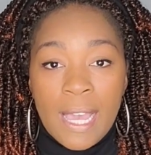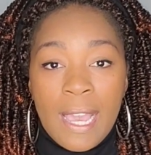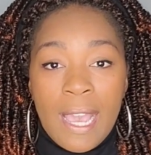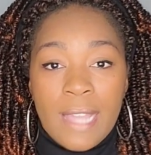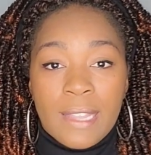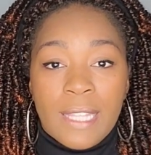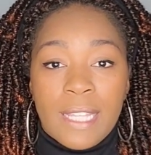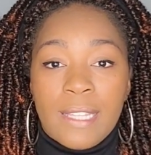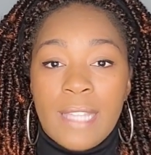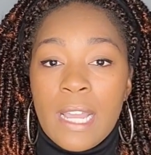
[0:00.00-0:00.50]

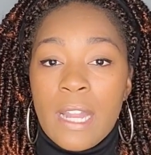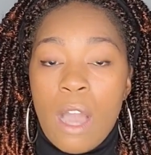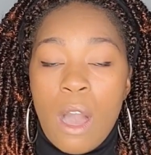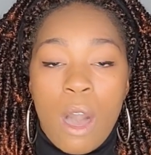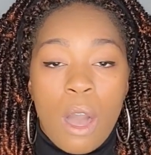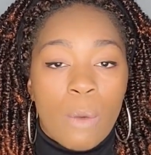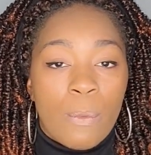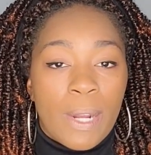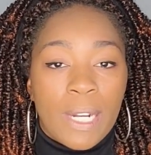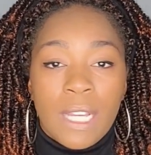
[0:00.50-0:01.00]
And then
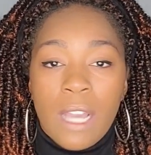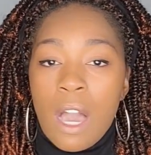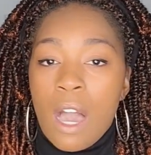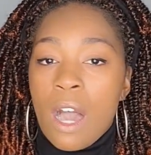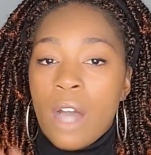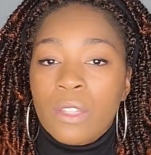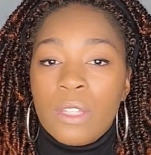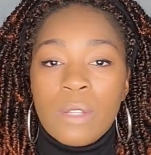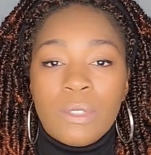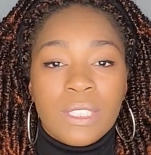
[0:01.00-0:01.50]

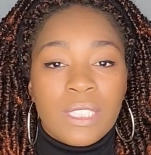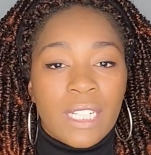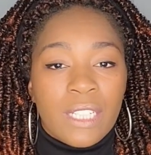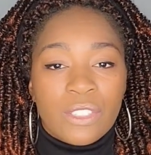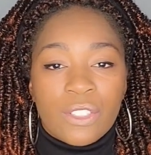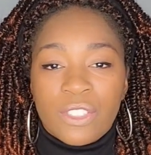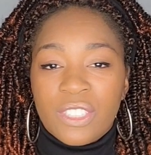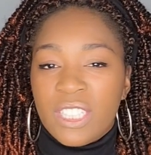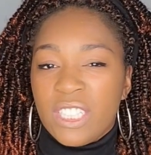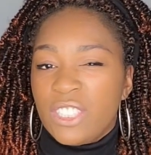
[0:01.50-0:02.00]
all those
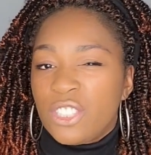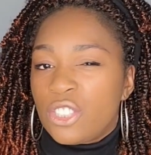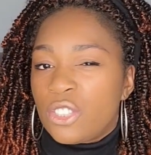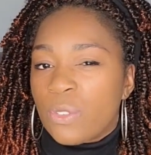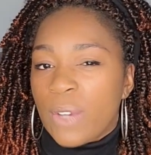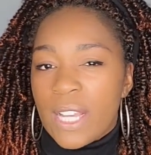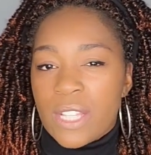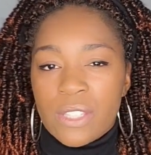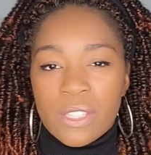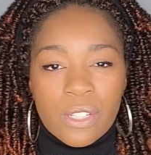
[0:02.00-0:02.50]
things are
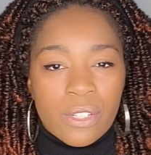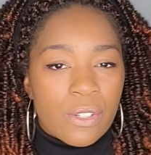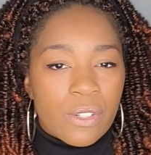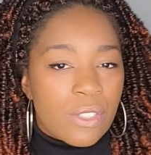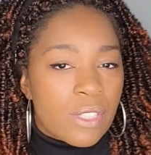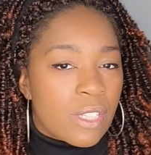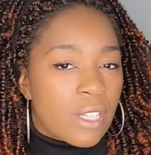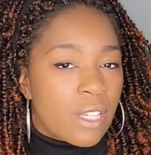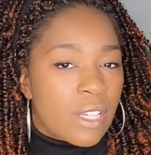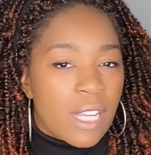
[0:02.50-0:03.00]

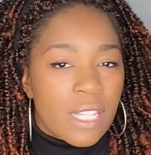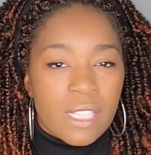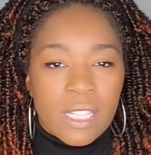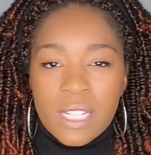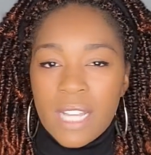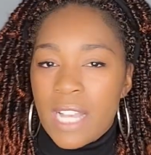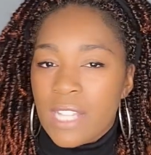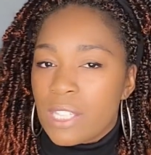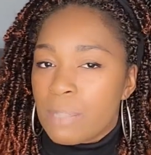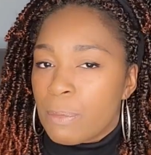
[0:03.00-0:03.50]
de-stressors, because the
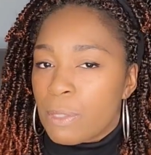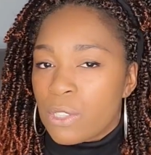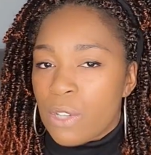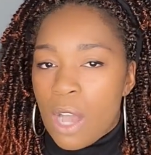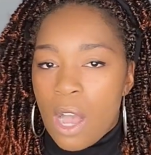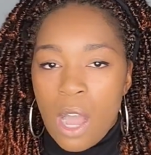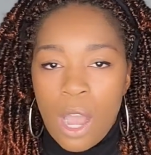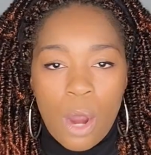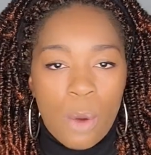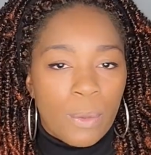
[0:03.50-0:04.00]
customers are
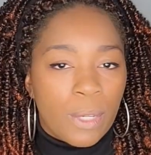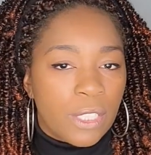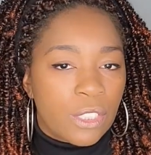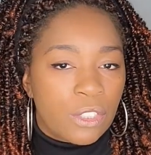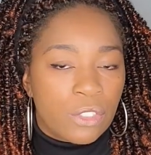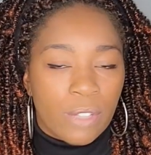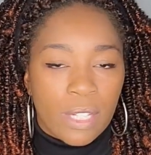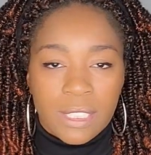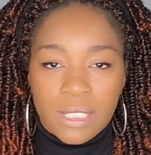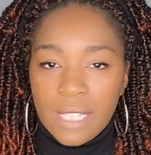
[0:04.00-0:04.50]
already
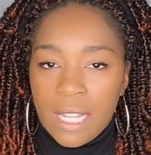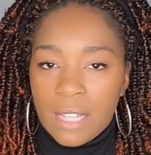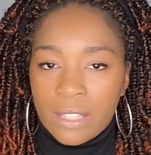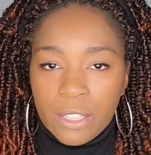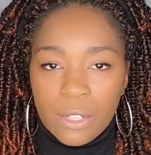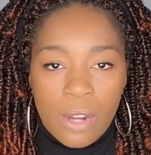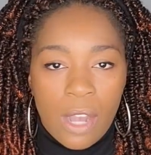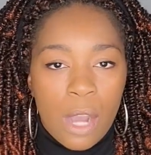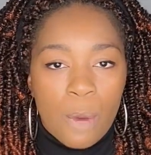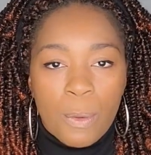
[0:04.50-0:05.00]
stressed out.
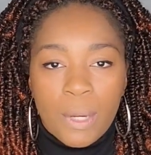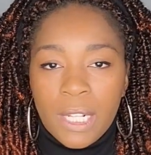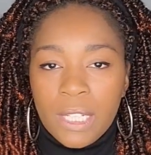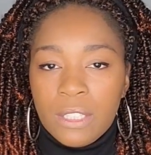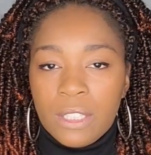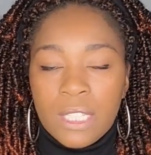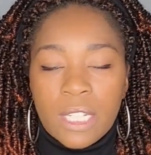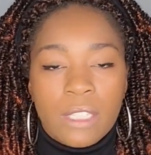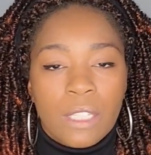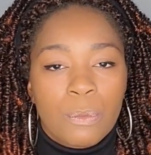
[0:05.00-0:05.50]
They're already
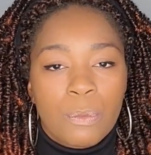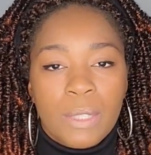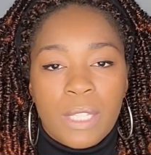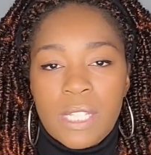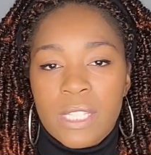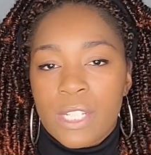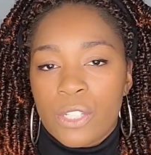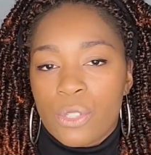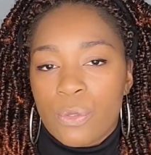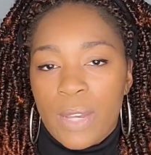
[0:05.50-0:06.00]
dealing with a
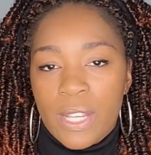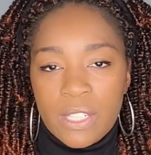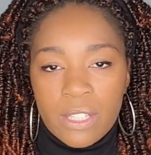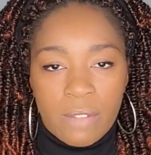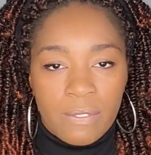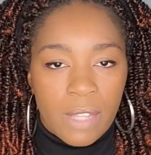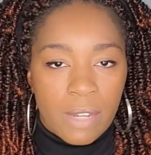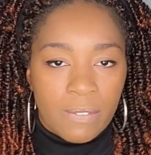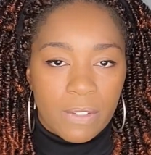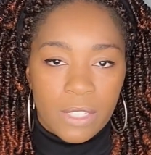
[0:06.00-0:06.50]
situation
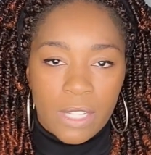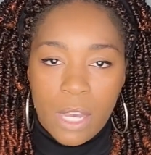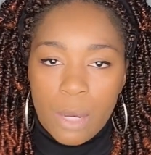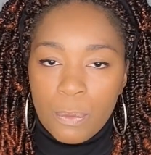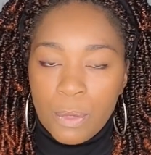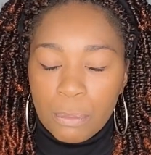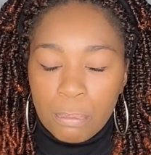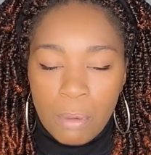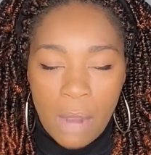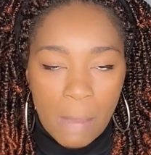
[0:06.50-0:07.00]
they've never dealt
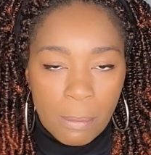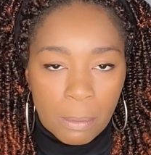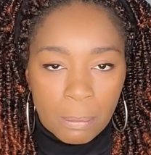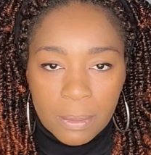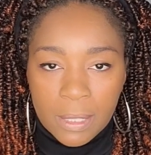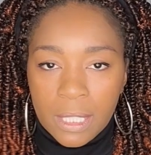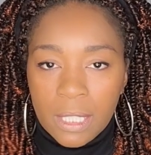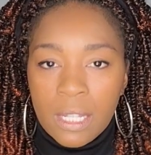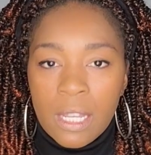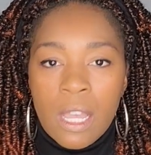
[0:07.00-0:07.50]
with
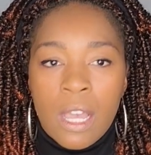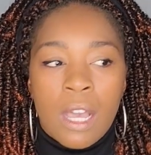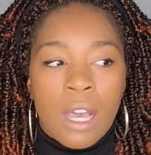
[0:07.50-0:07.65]
probably.